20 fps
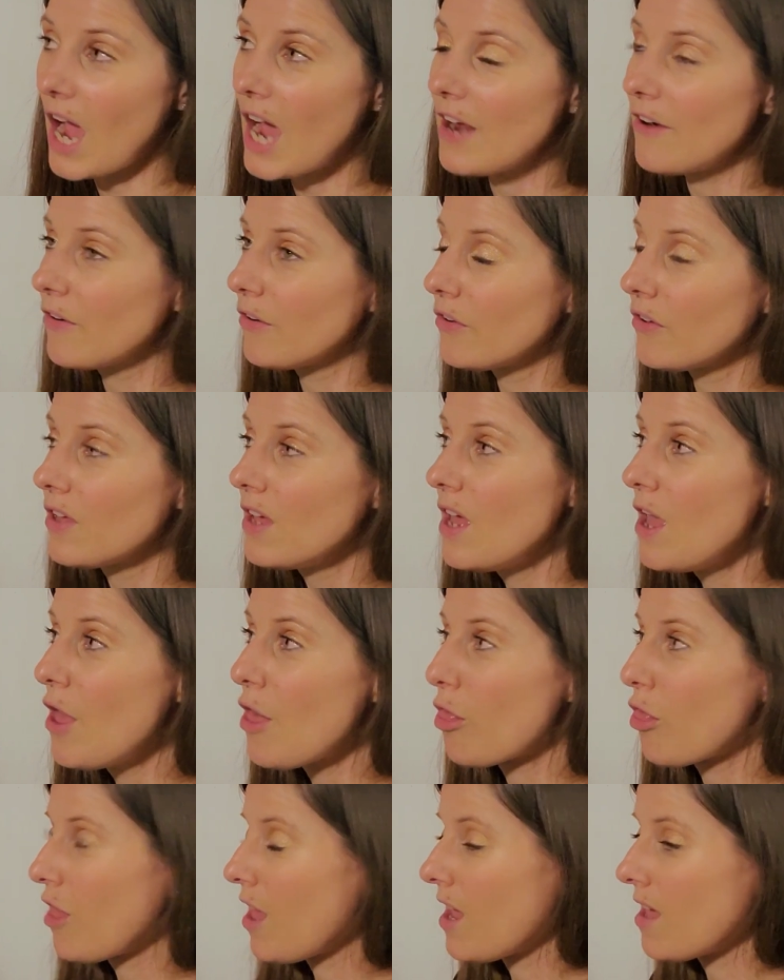I don't
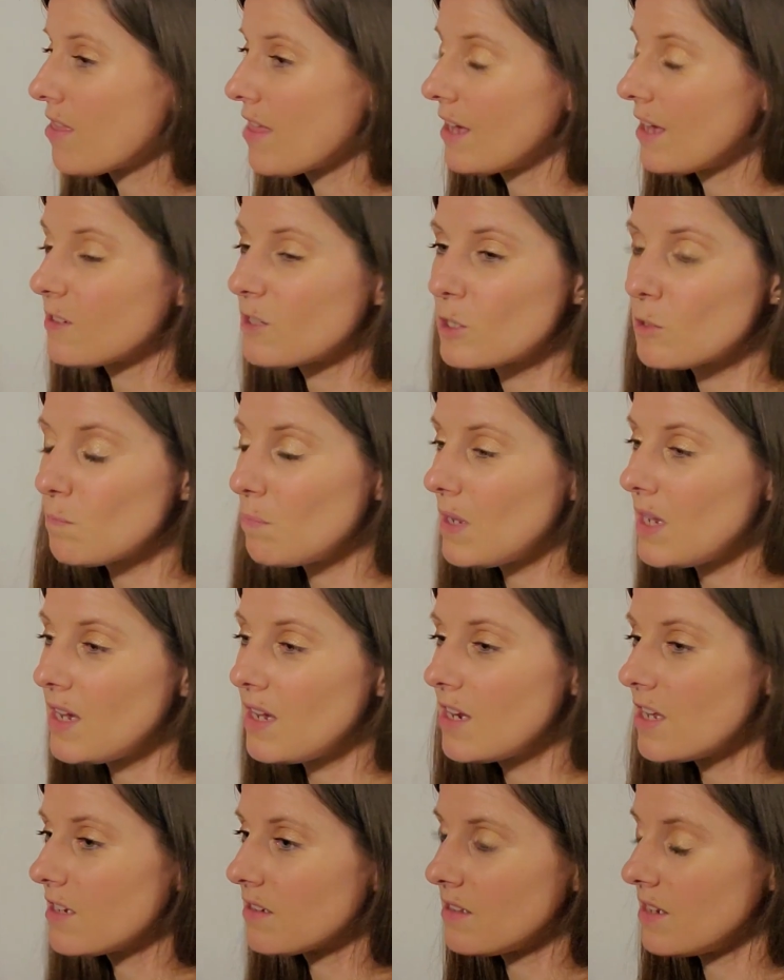think that
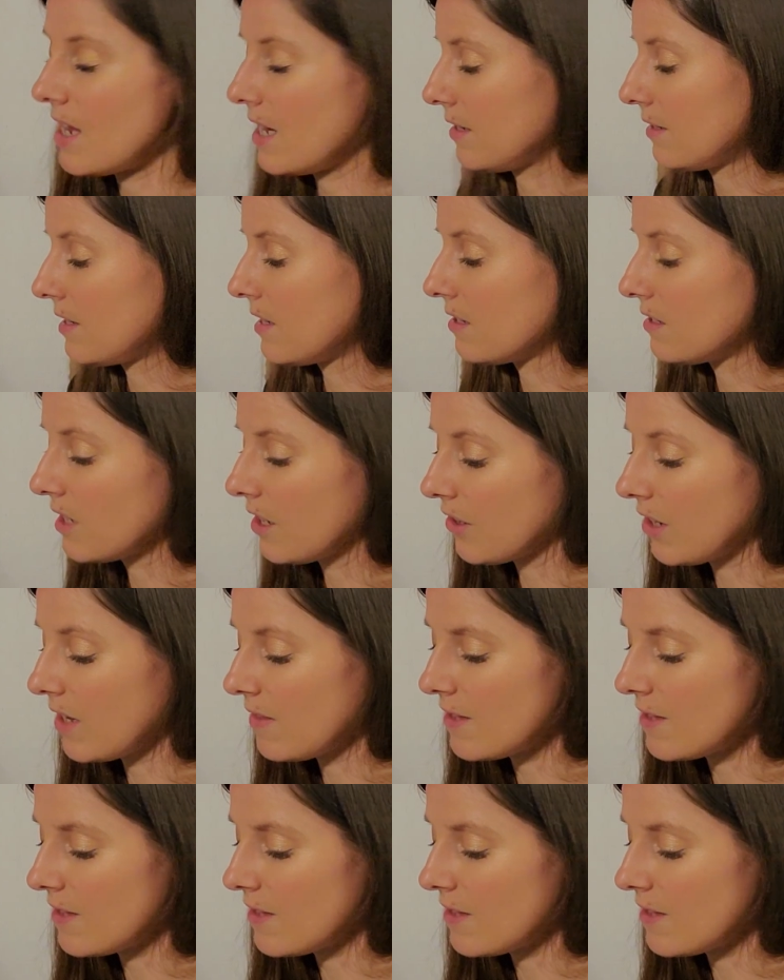speed is necessary